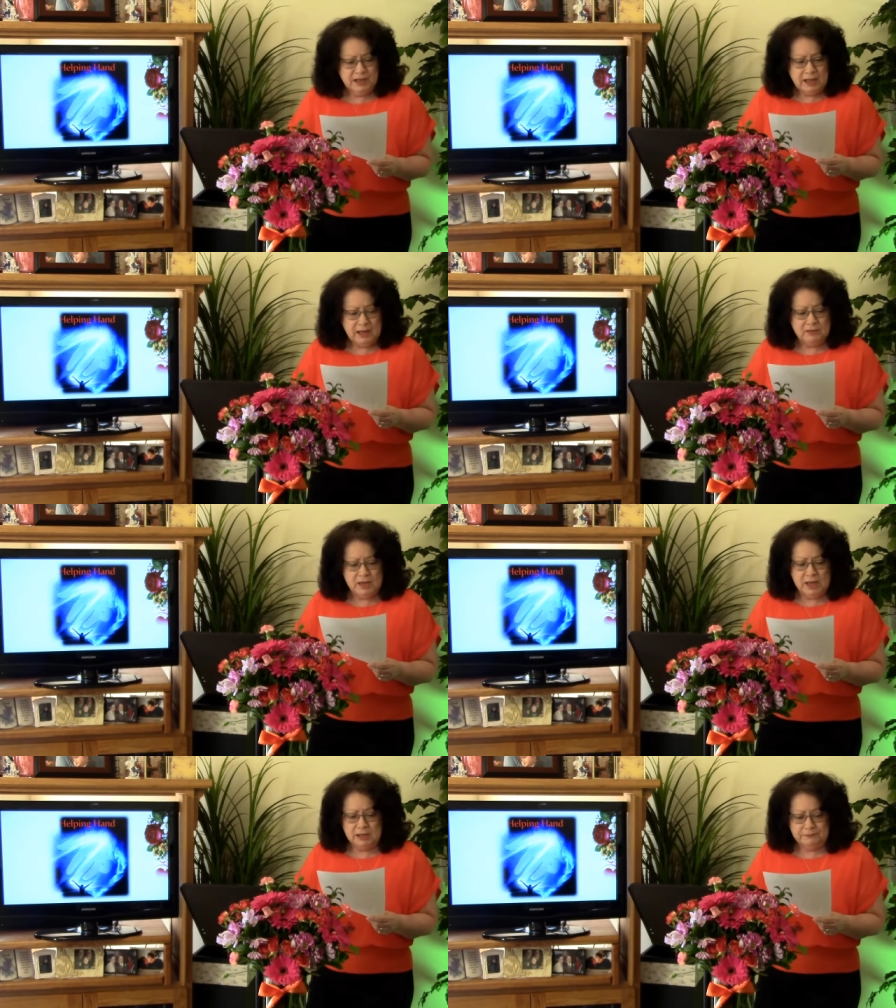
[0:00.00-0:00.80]
And
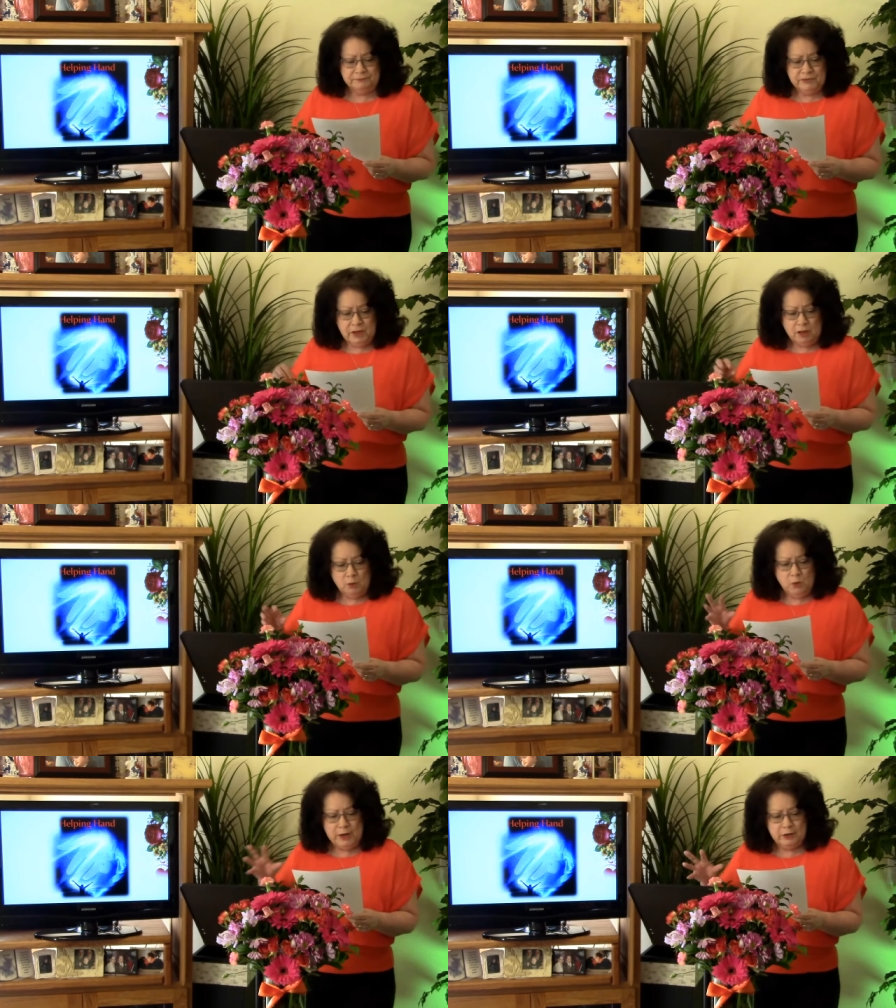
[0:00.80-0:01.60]
then
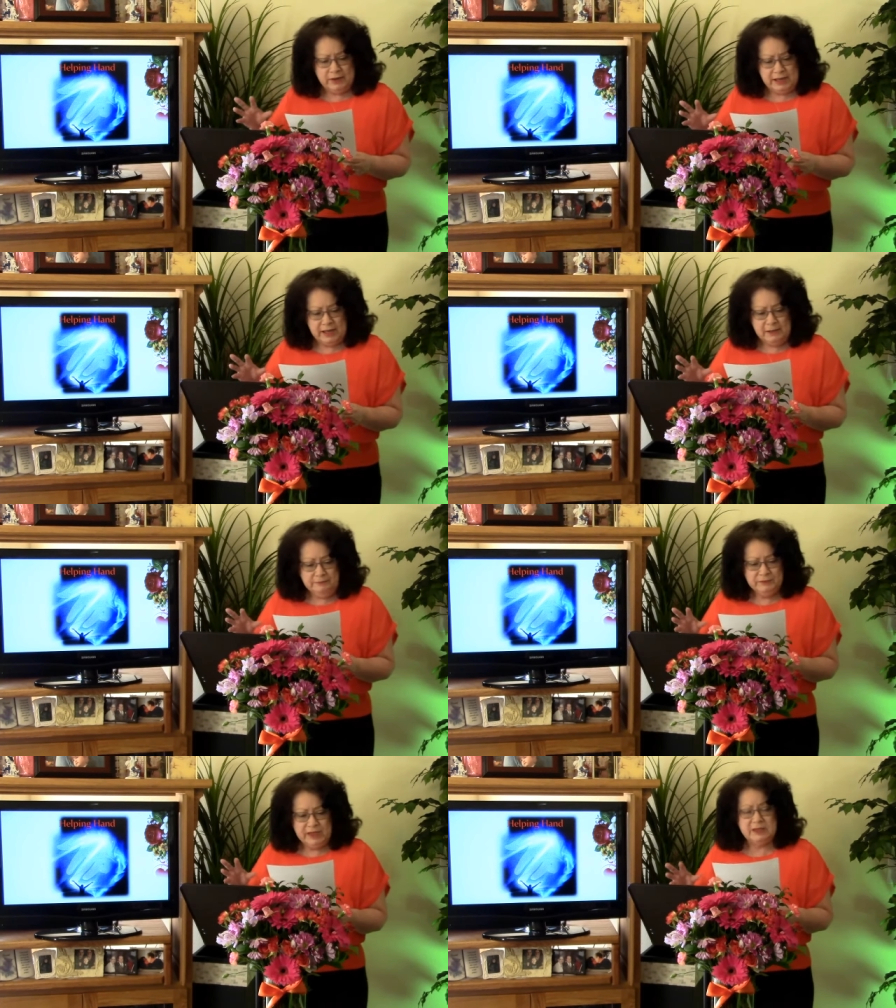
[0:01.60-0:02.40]
weary
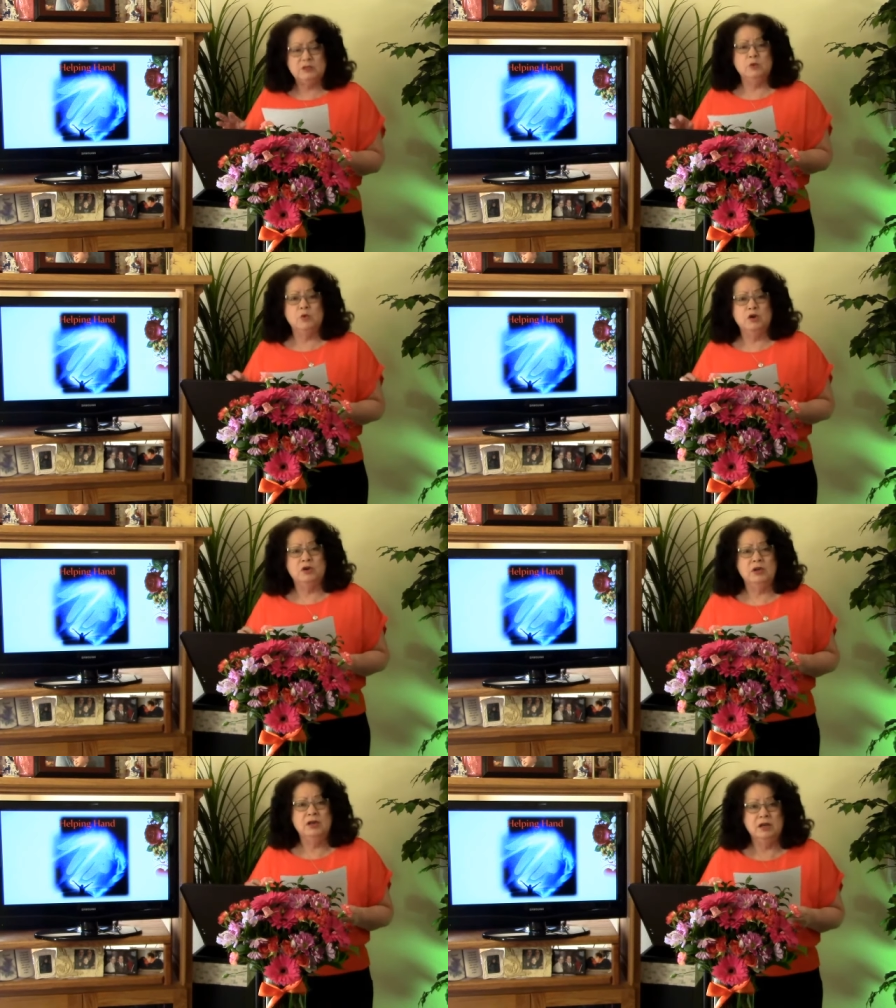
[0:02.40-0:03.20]
is the
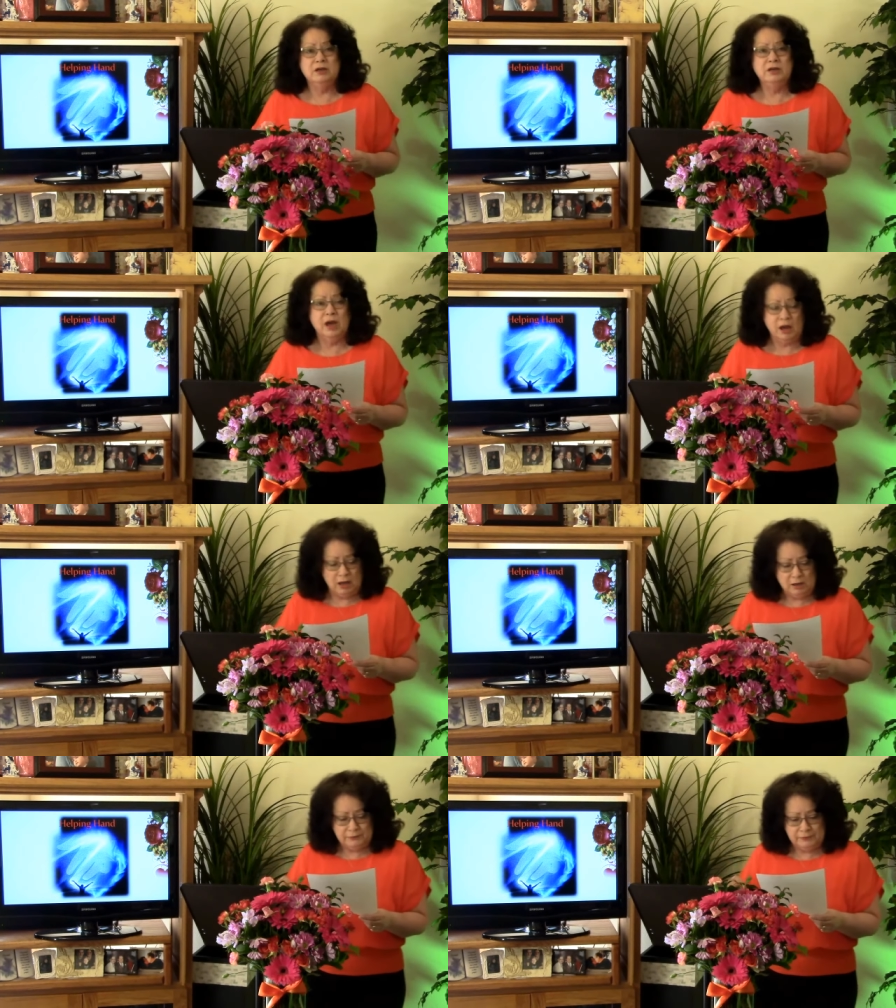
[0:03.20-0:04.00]
word
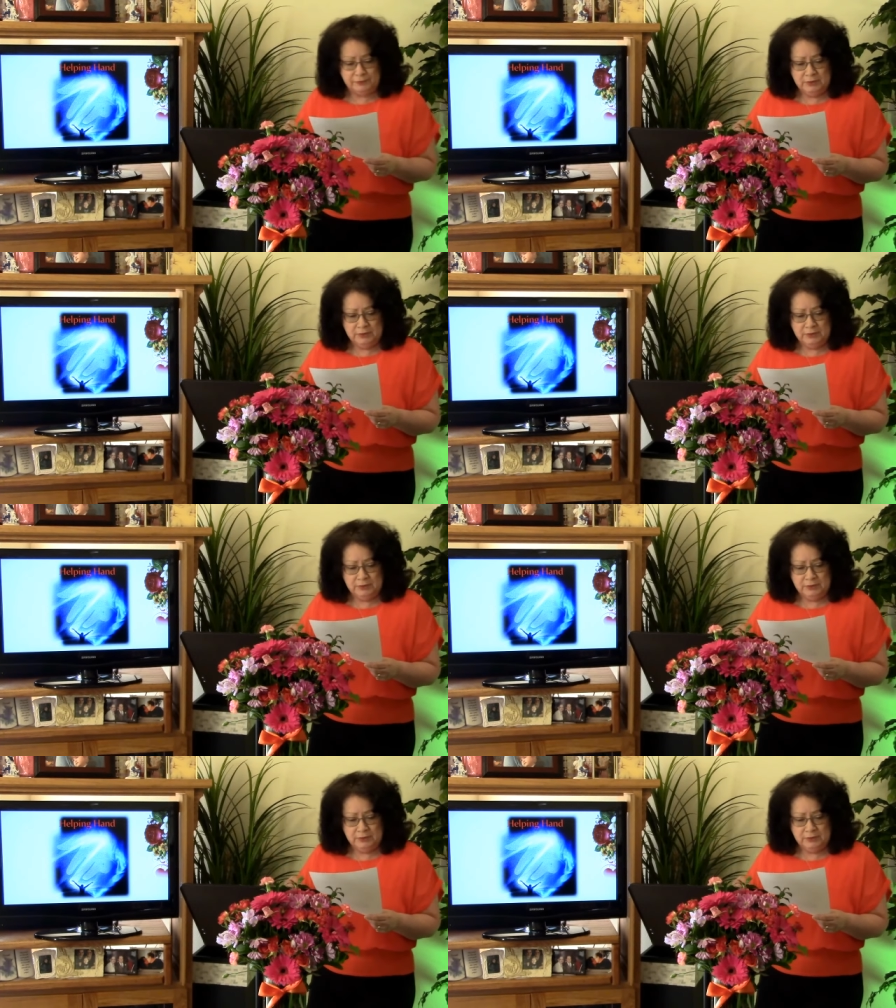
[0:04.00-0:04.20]
Yav,